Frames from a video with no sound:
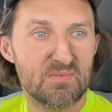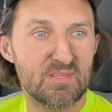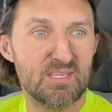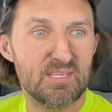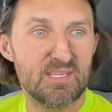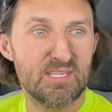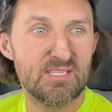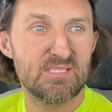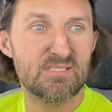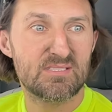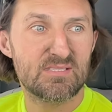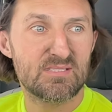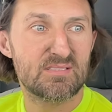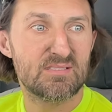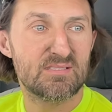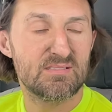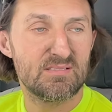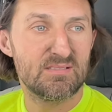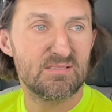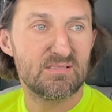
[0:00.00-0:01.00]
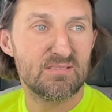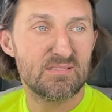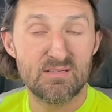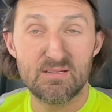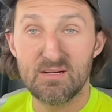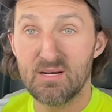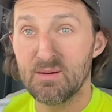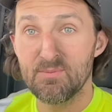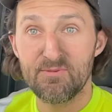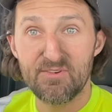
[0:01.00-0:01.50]
is you
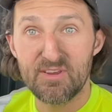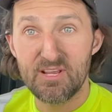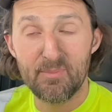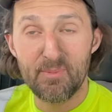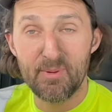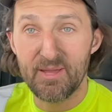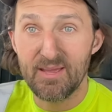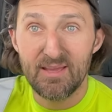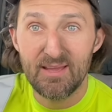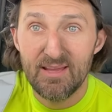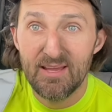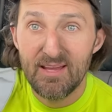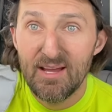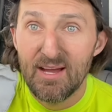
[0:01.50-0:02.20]
know i feel a bit